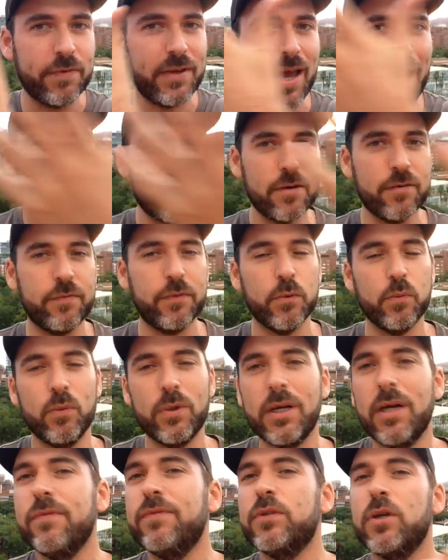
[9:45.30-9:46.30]
gathered from when
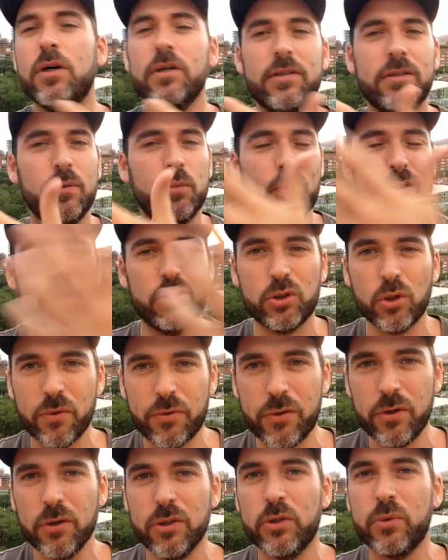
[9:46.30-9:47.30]
I've talked with
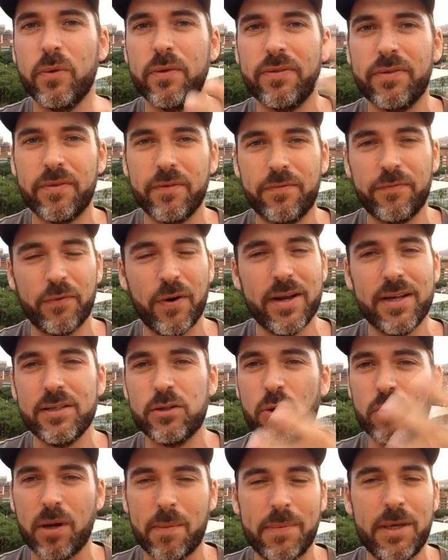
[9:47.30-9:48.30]
socios, with friends,
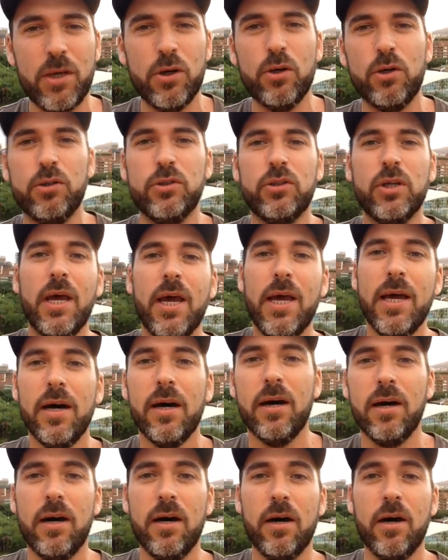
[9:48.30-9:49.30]
con amigos,
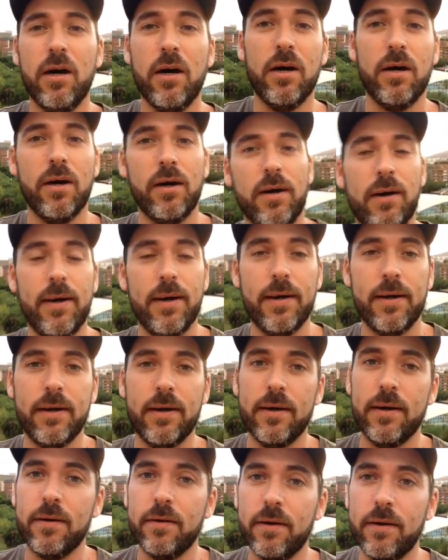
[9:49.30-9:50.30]

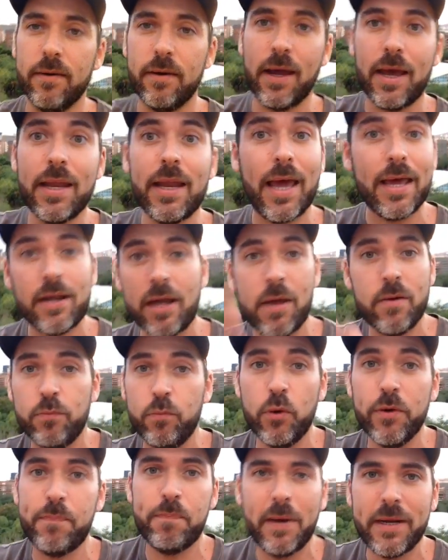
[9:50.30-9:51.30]
and
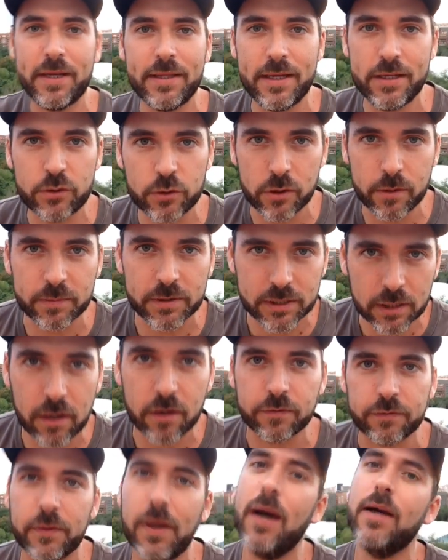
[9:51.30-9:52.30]
with Benedito
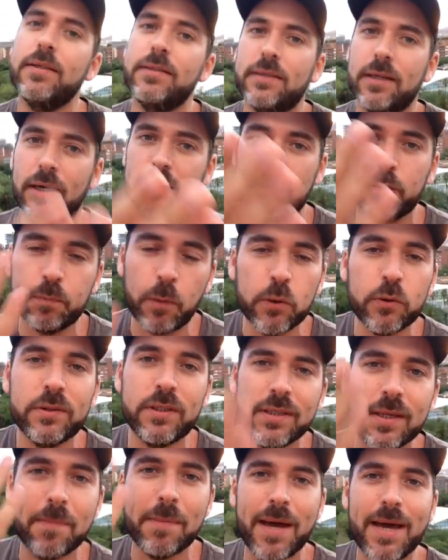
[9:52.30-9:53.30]
himself. Guys, I spoke
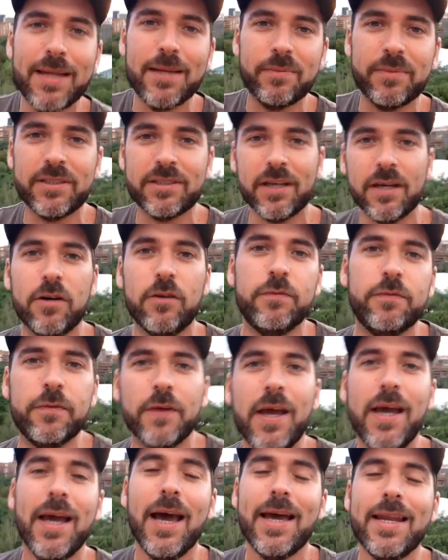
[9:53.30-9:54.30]
to the man
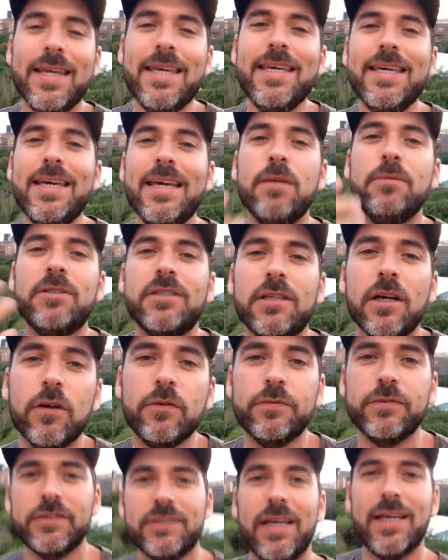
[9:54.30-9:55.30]
himself, and he
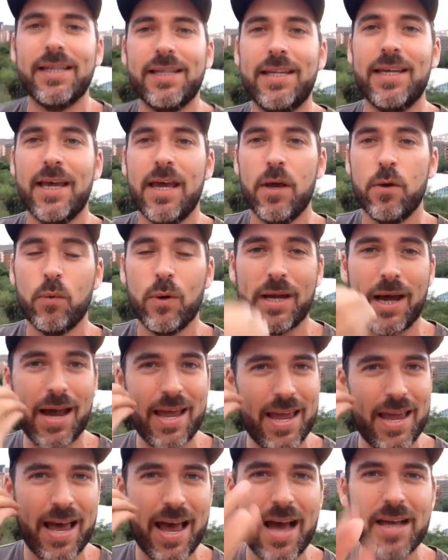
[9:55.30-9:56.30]
himself said, when
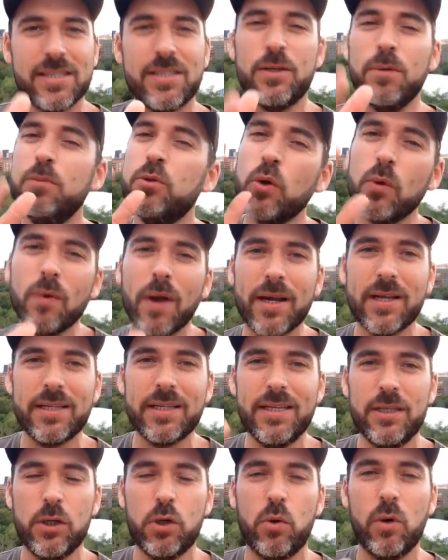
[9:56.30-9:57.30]
I asked him
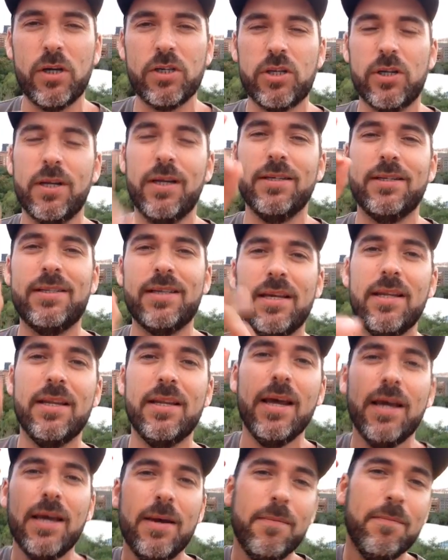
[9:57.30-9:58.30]
directly the question, I said,
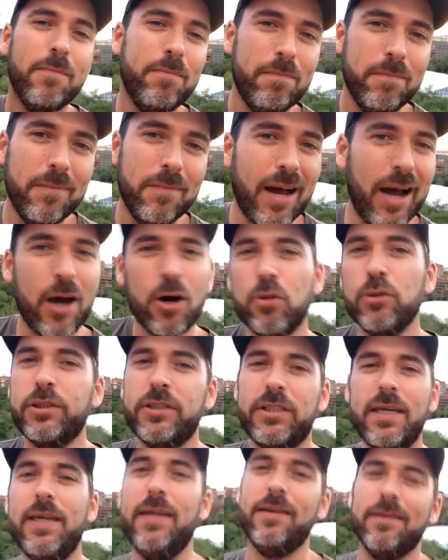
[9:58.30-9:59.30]

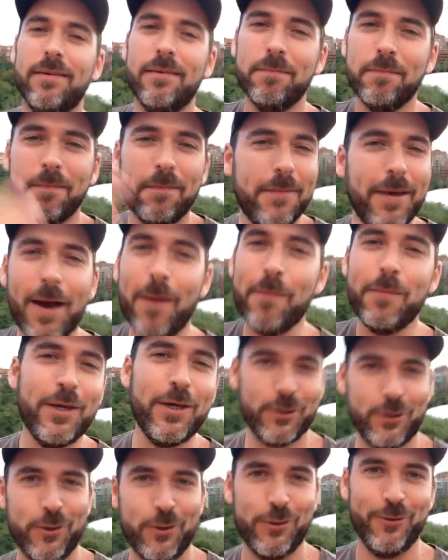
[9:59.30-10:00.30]
Agusti, mi
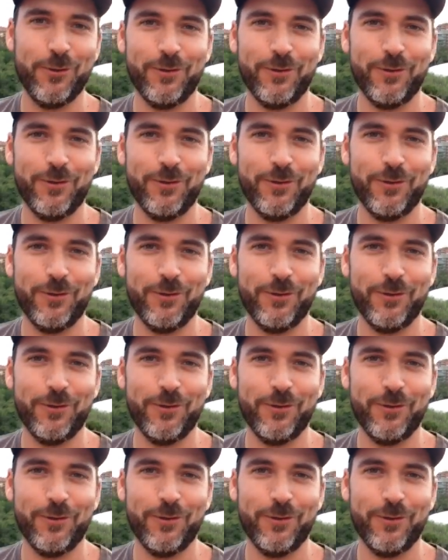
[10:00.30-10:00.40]
amigo,